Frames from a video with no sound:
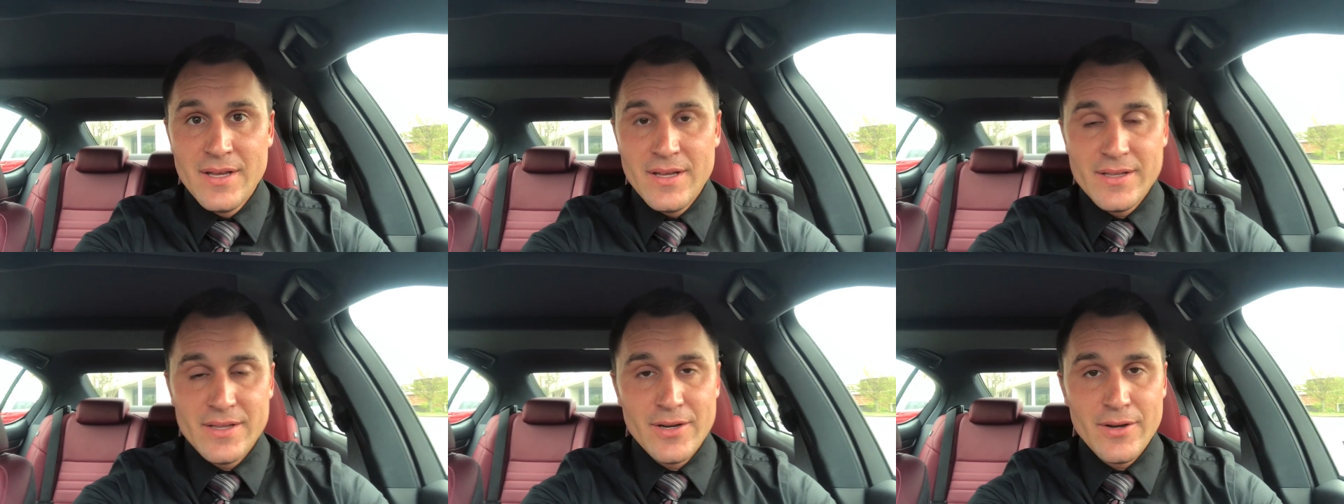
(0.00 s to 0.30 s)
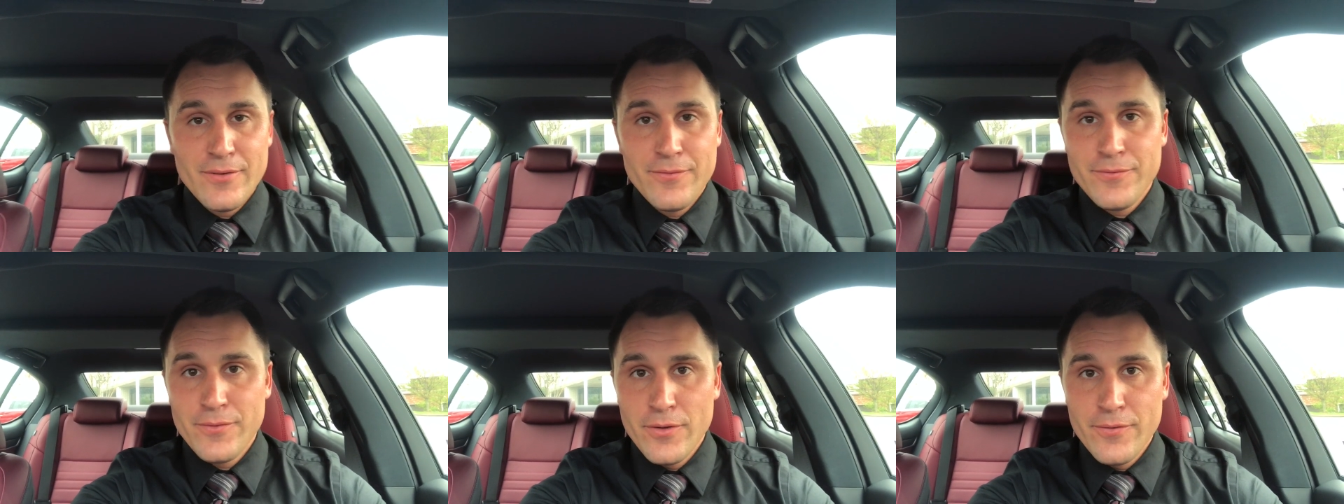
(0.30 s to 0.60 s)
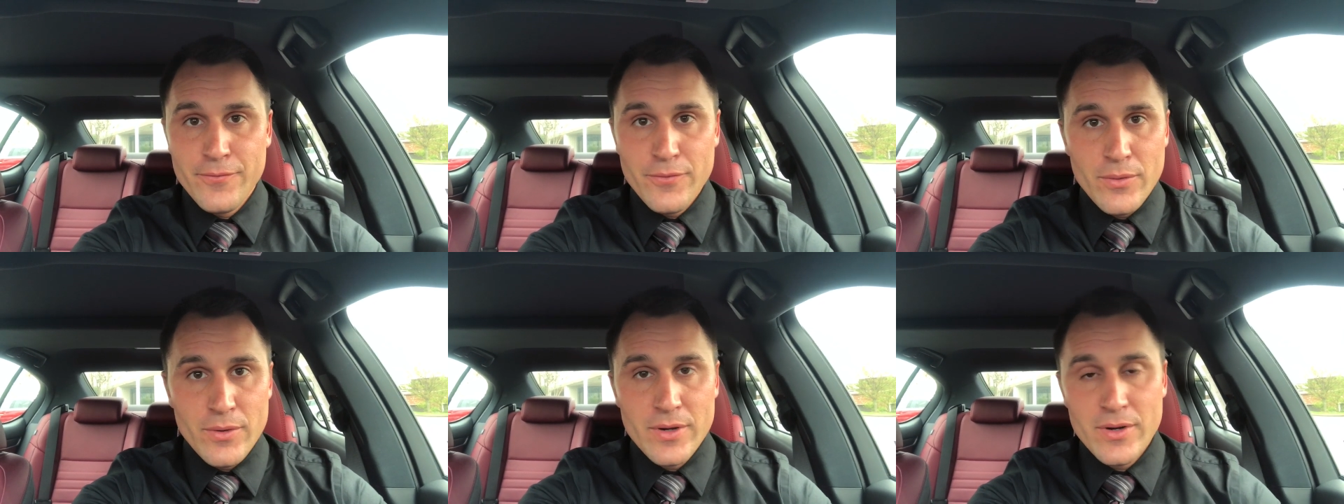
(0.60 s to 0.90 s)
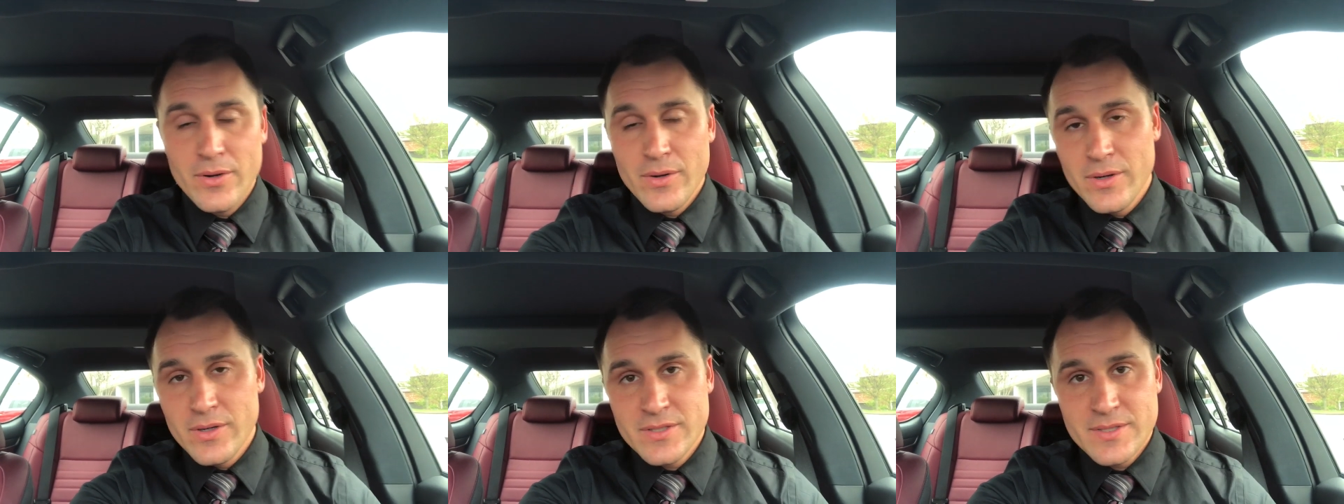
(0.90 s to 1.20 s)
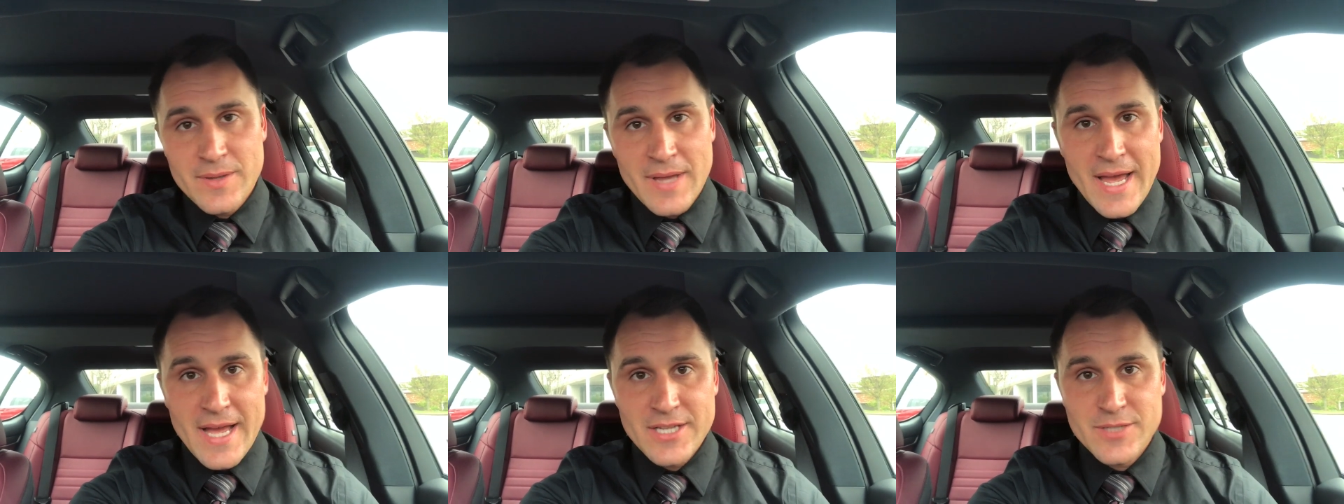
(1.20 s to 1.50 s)
you know, full four
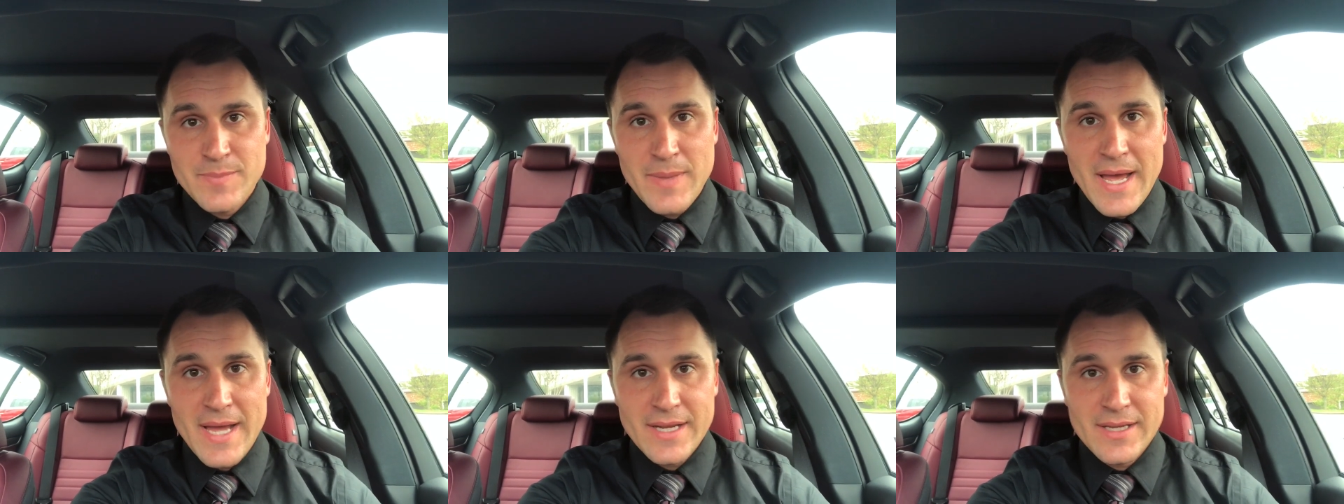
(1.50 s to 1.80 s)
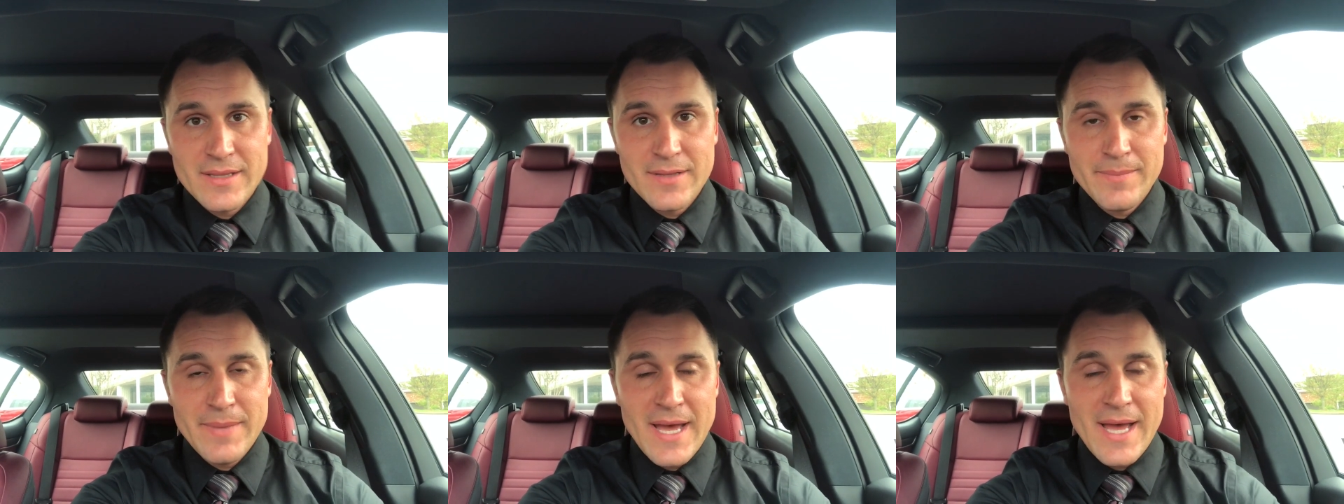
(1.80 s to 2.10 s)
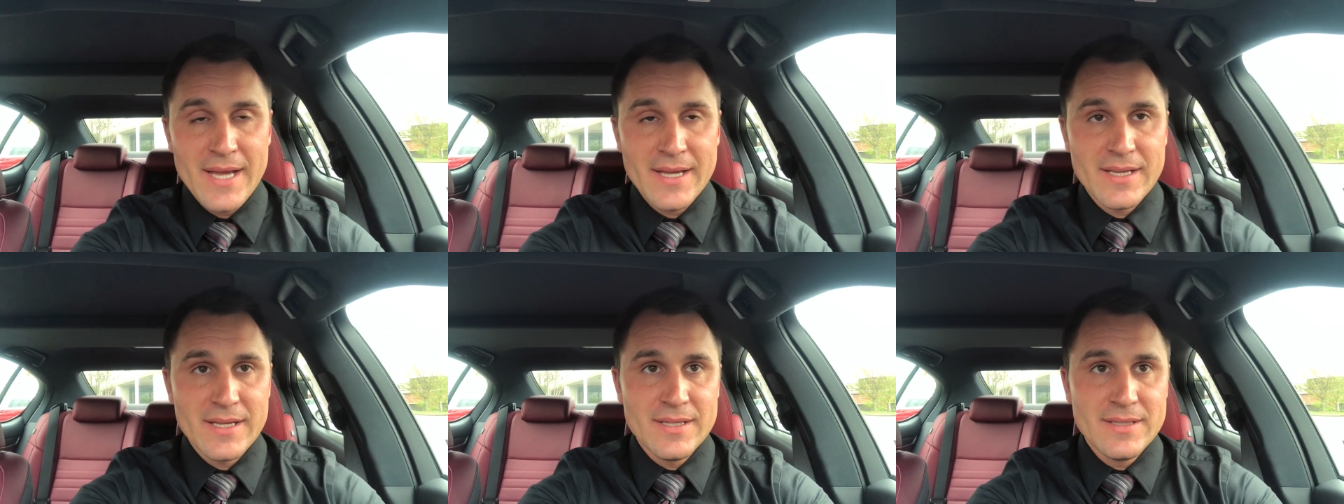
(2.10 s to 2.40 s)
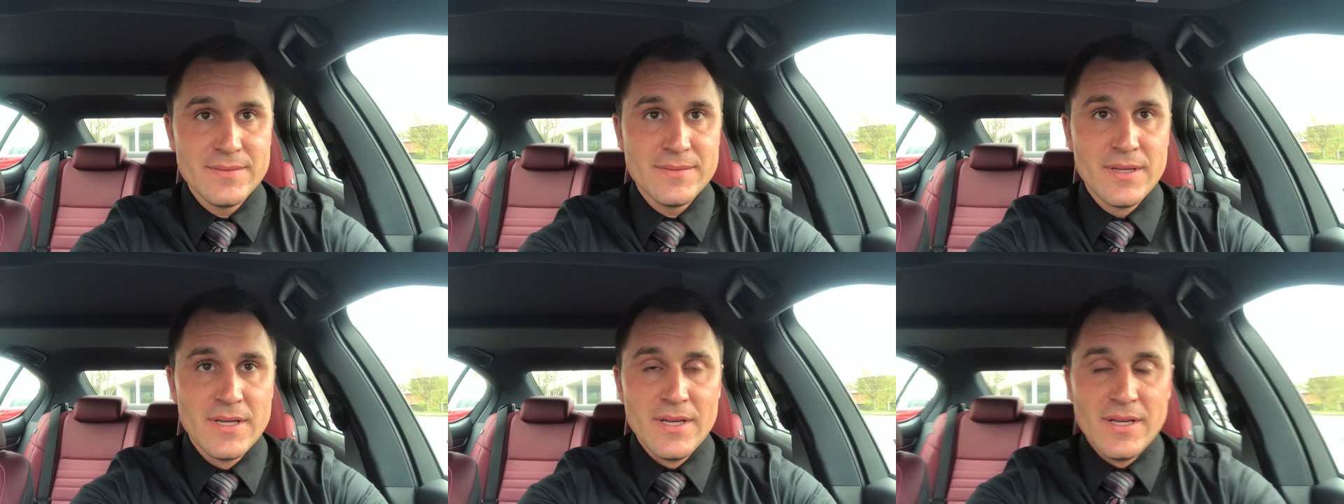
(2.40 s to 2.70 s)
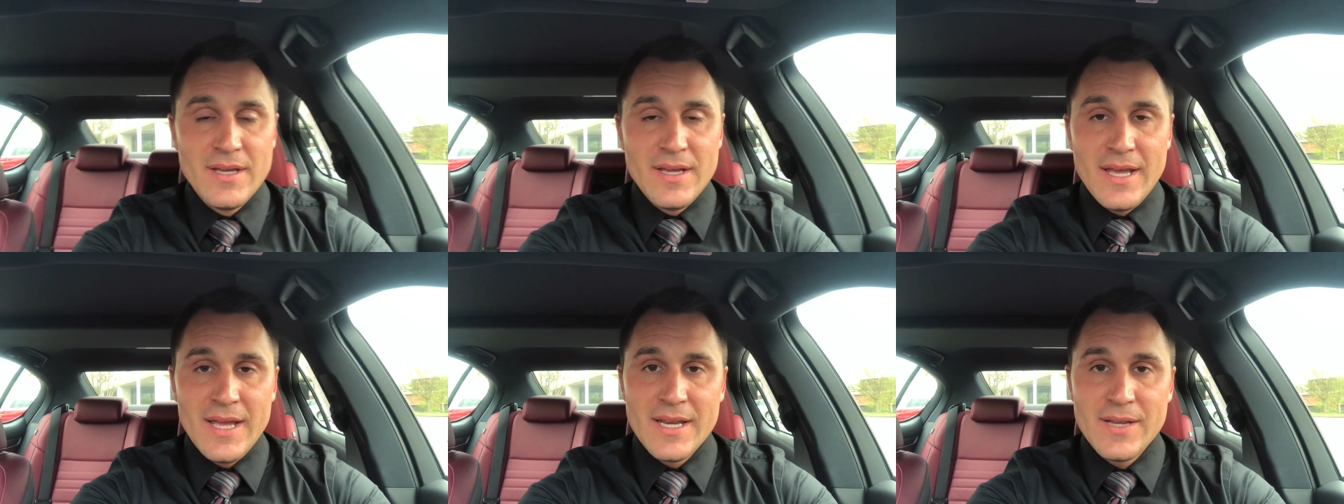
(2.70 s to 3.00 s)
doors, a hatchback in the back. And
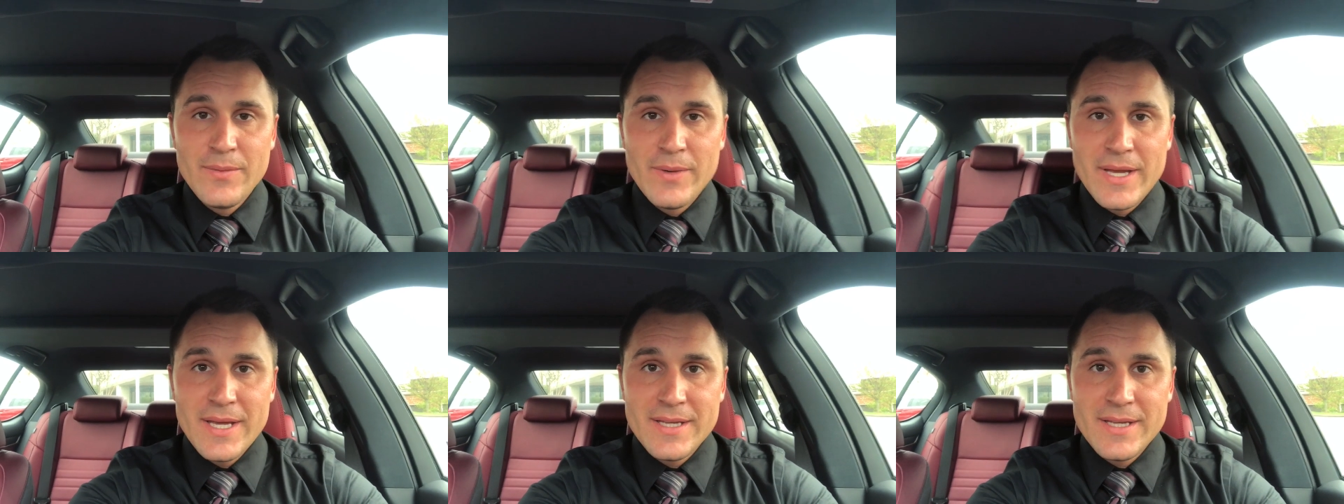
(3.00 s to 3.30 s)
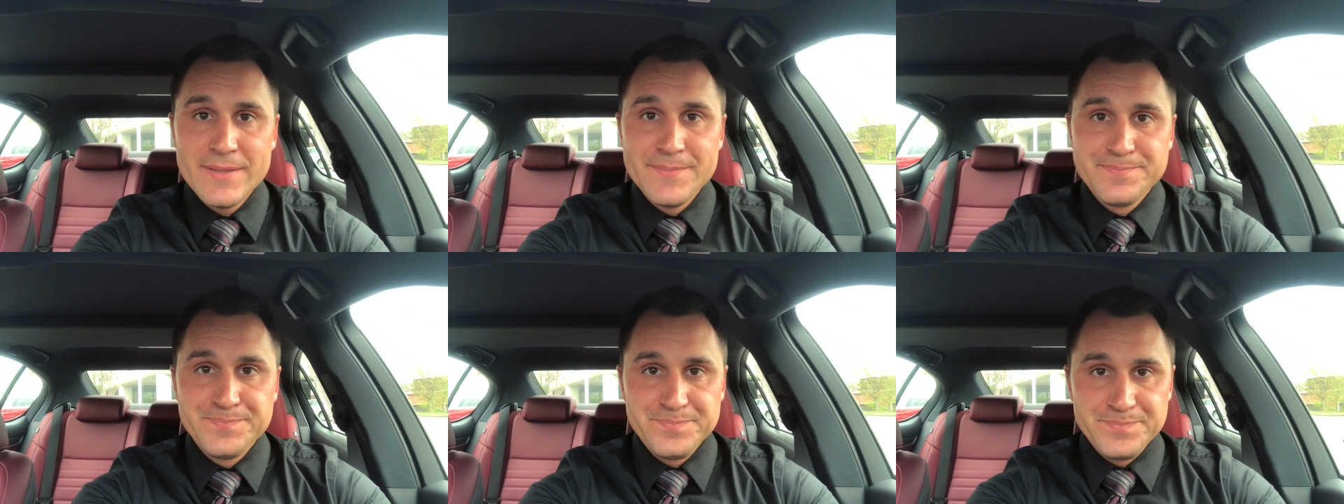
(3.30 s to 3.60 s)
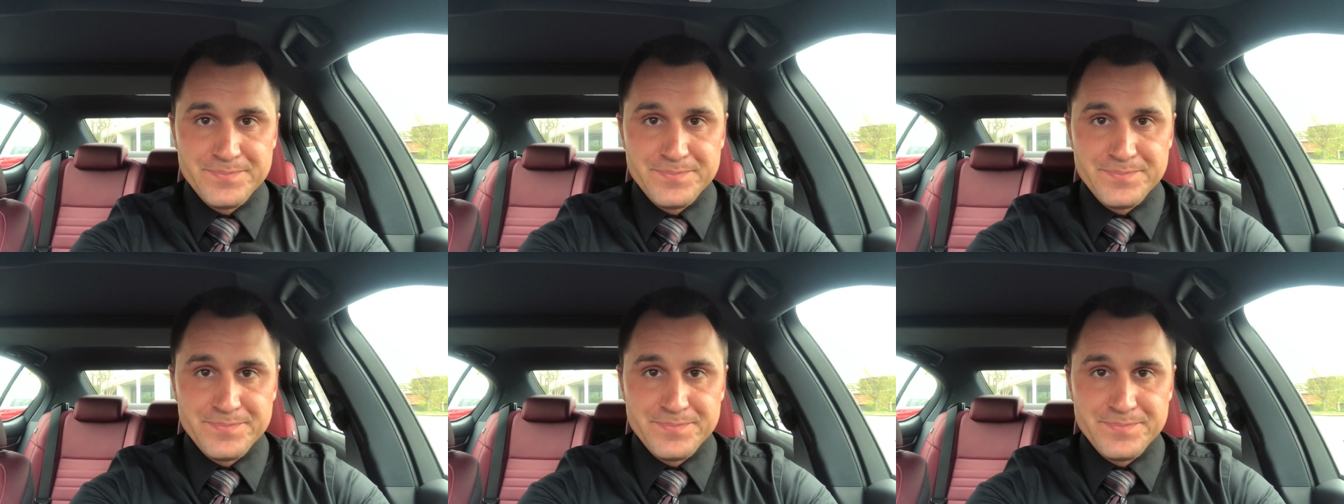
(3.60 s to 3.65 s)
anyway,